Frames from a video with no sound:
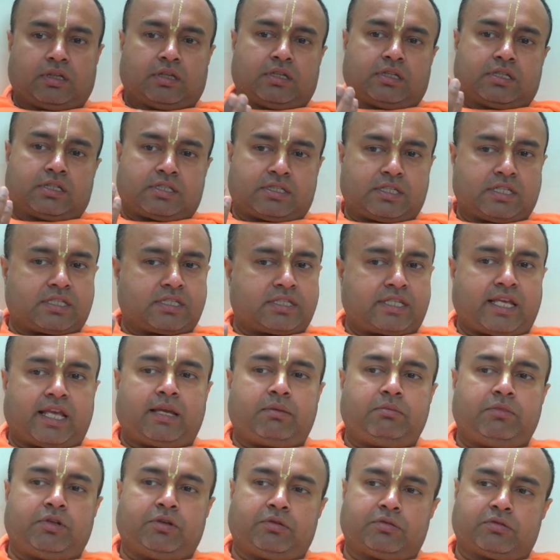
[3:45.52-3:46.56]
So the
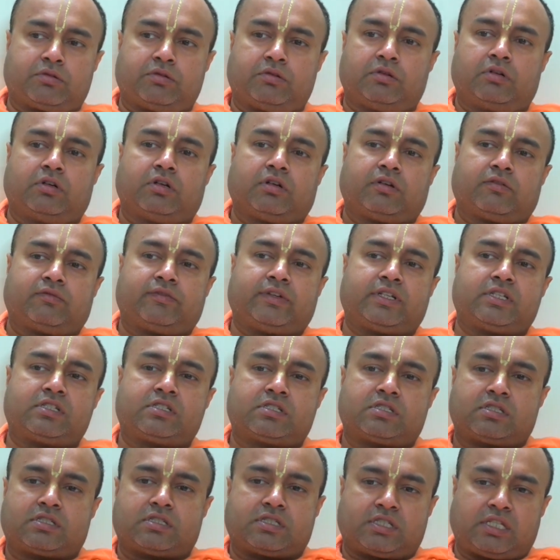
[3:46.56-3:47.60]
same logo, when
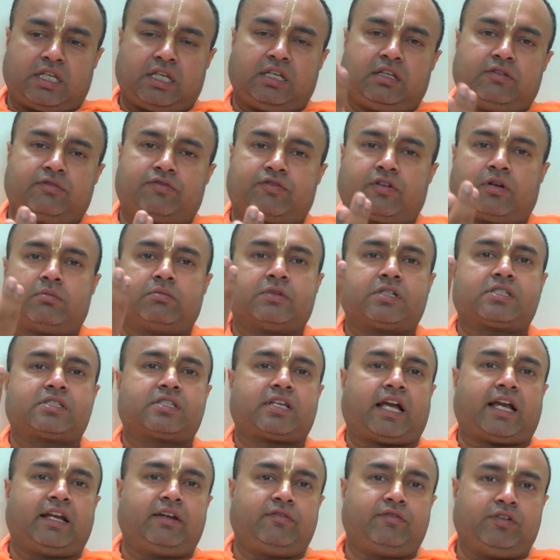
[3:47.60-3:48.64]
seen from a
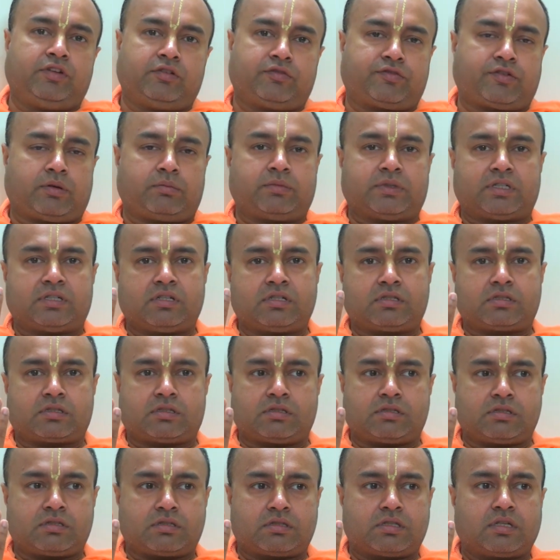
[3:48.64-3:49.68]
side view, from a
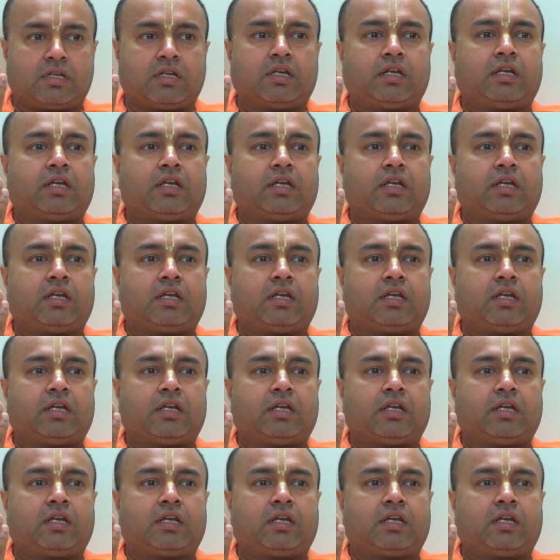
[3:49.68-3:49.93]
distance,